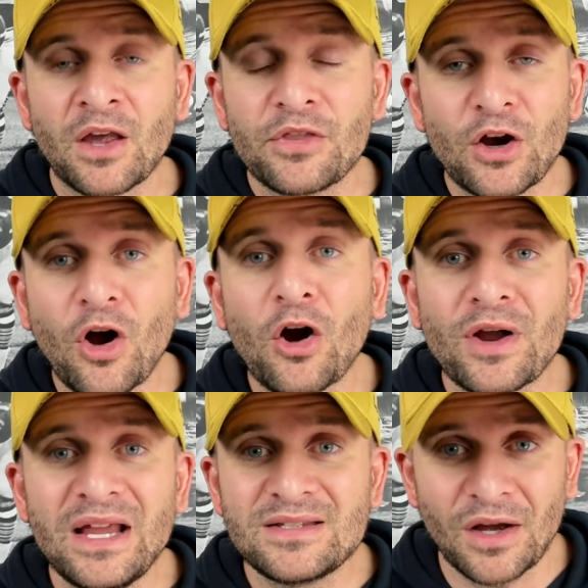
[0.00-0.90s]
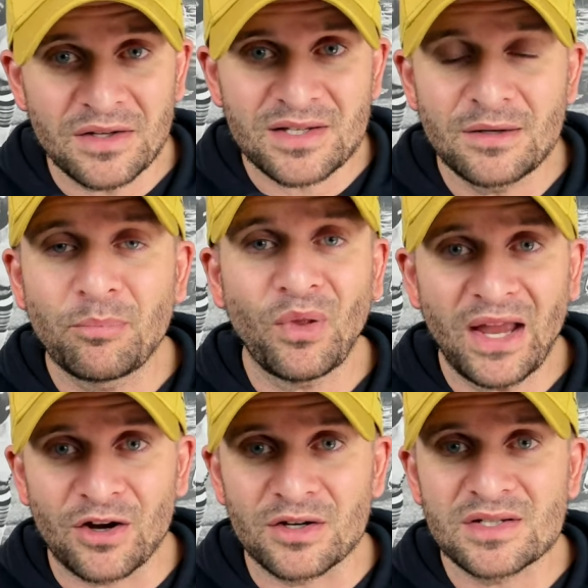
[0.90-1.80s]
There are a dozen
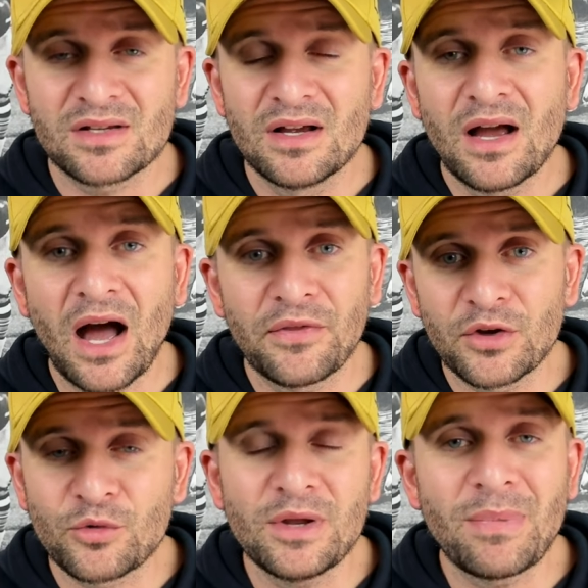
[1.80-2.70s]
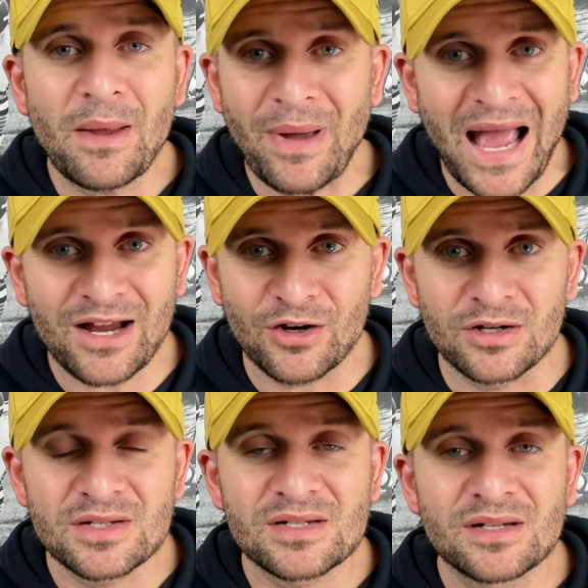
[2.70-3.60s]
players on the Green Bay
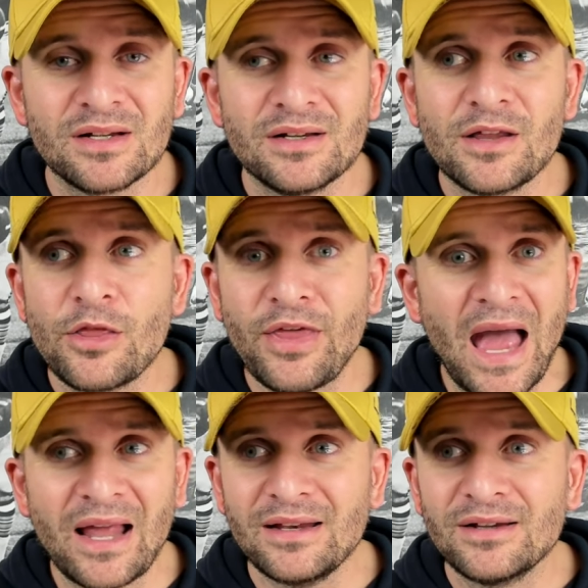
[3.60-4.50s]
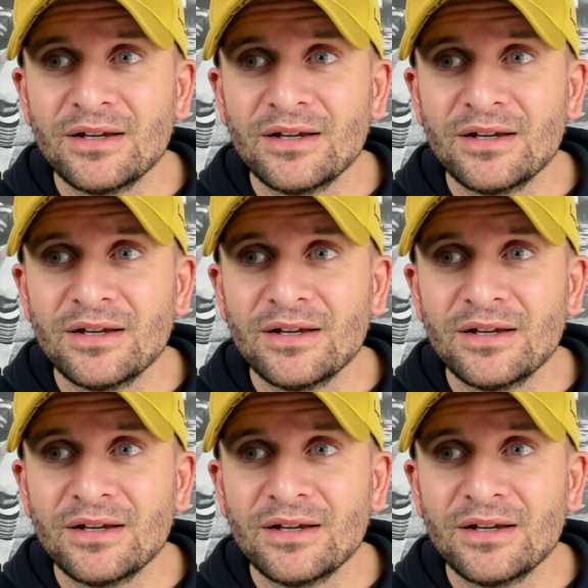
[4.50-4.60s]
Packers that